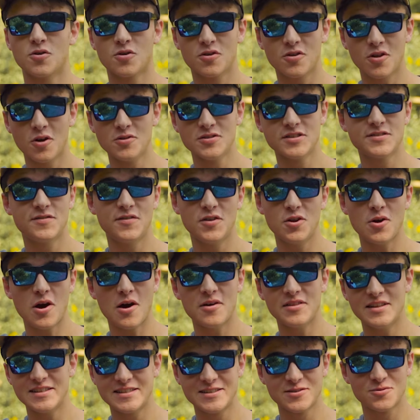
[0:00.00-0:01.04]
So to close this video
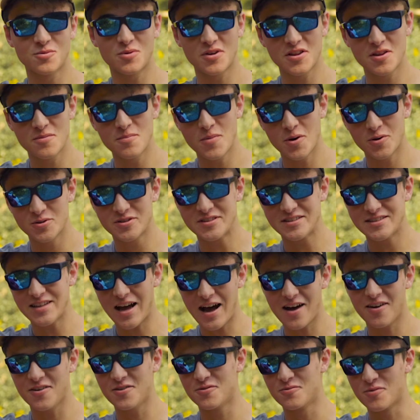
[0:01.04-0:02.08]
out, this is one of the most
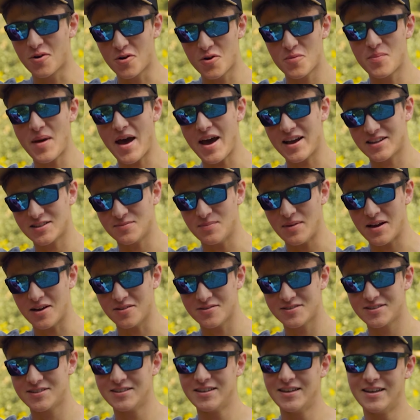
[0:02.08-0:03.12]
solid Rotopax
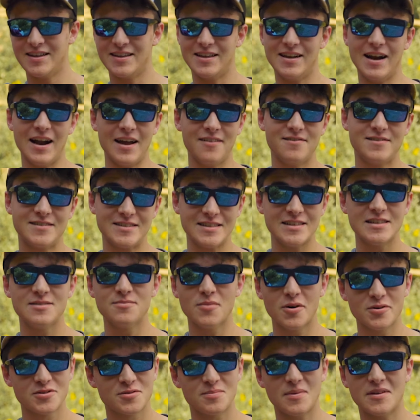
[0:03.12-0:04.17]
mounts that I've seen.
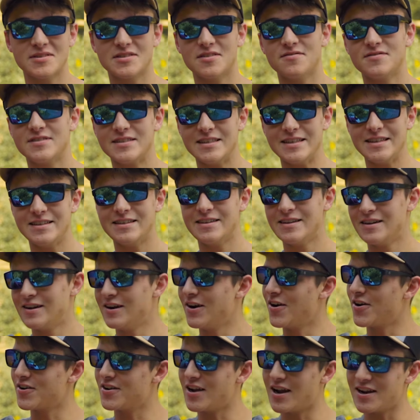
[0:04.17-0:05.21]
Most of the mounts I've seen
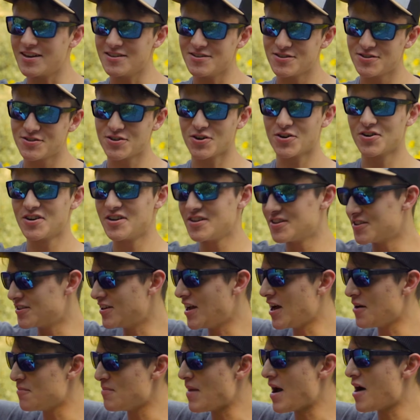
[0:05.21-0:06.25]
are not as sturdy. They're
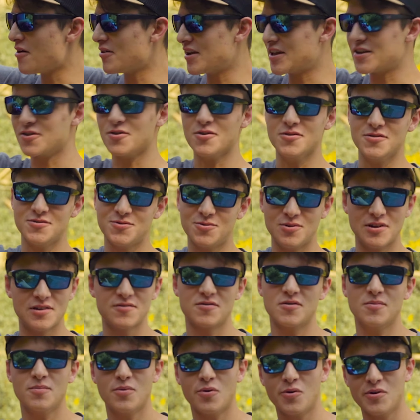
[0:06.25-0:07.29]
not mounting on two
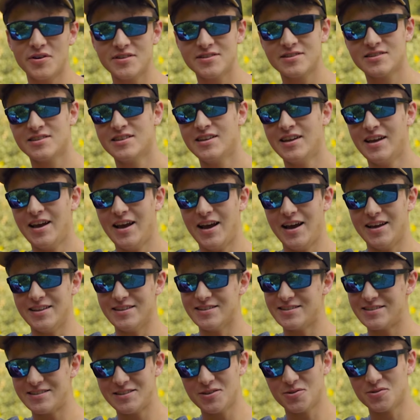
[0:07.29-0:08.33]
different points and
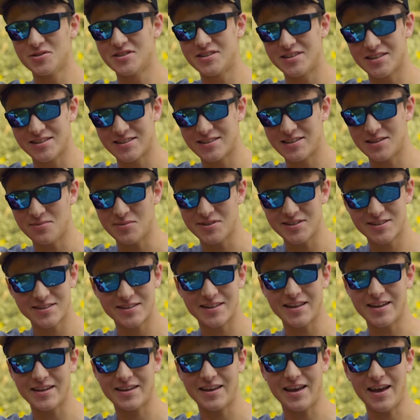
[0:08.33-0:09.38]
the steel just doesn't seem as
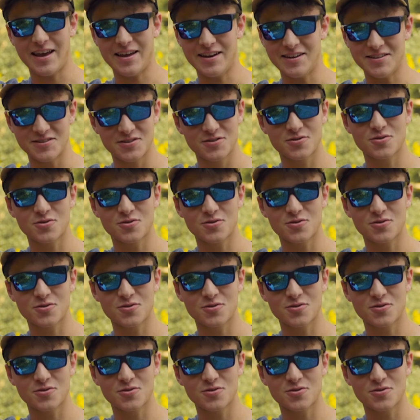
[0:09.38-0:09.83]
thick and as